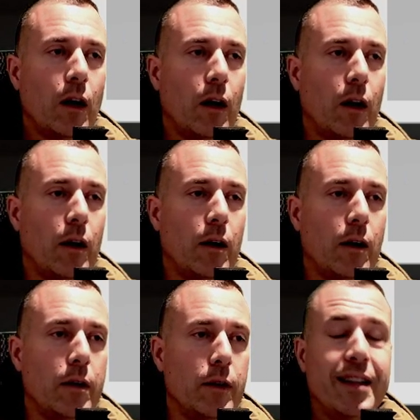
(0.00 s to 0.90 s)

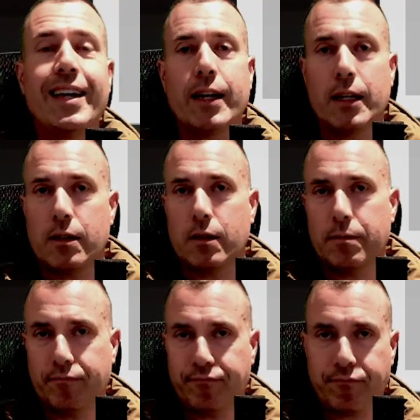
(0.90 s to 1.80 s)
The thing is,
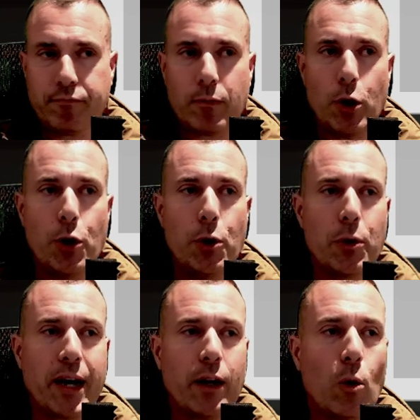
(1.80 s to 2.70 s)
you
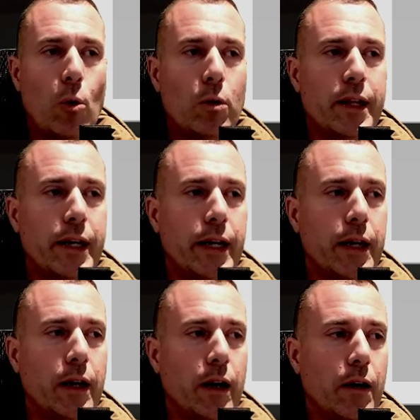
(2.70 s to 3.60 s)
can
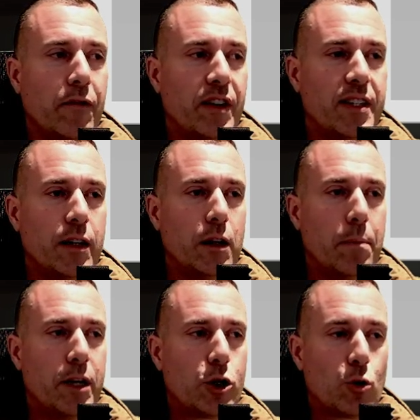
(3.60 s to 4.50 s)
only visit the
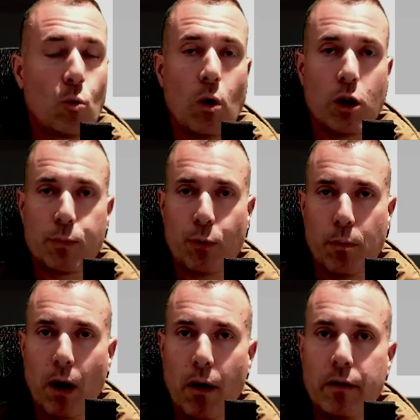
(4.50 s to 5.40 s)
bistro once per
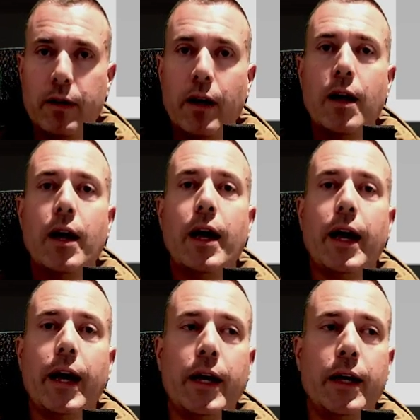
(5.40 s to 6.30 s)
month,
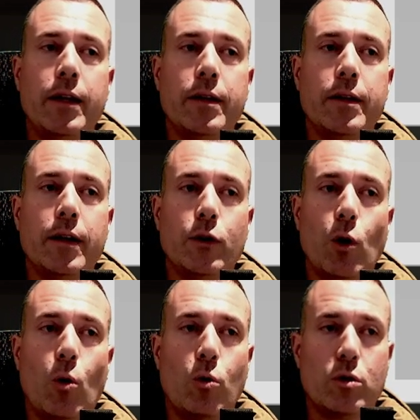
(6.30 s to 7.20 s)
and
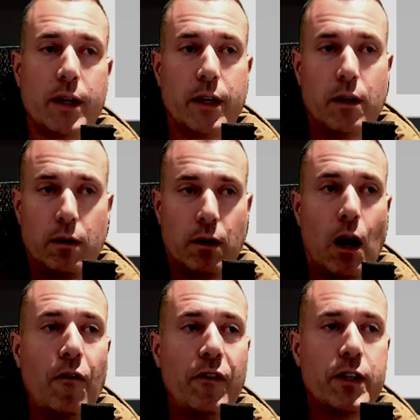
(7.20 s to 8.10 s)
those
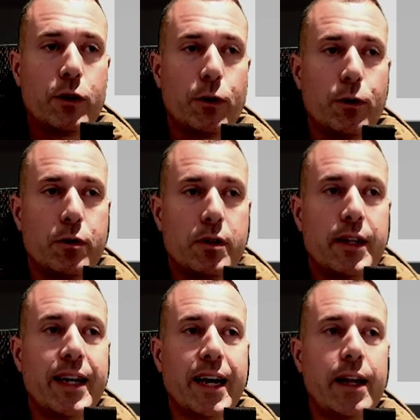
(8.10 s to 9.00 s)
officers,
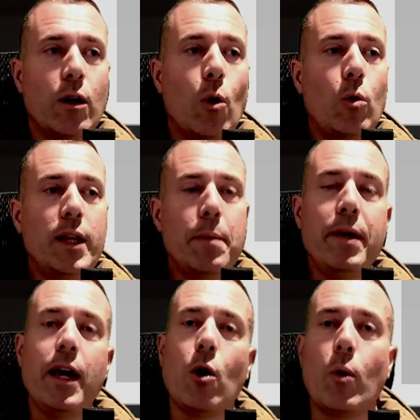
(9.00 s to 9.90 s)
they can only
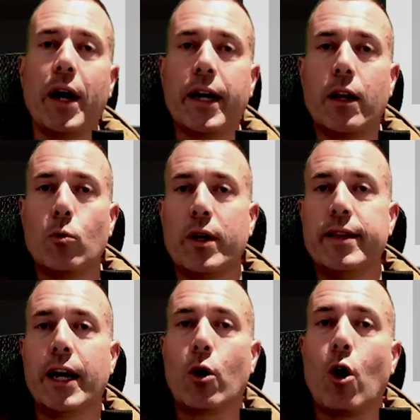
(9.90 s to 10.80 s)
be awakened with
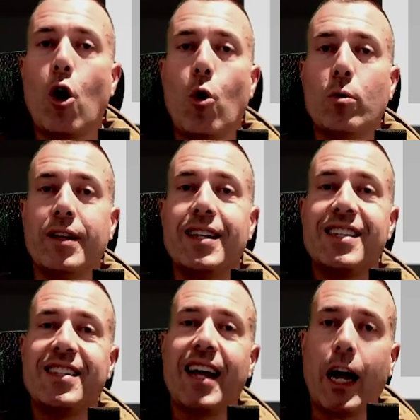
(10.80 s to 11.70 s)
their own
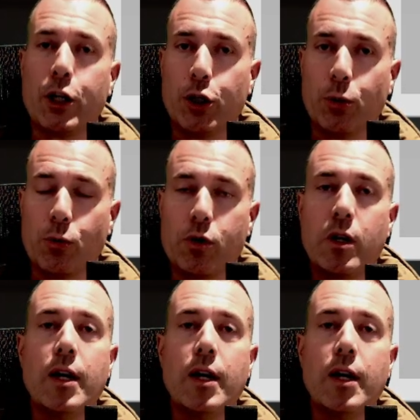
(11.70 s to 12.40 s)
statues.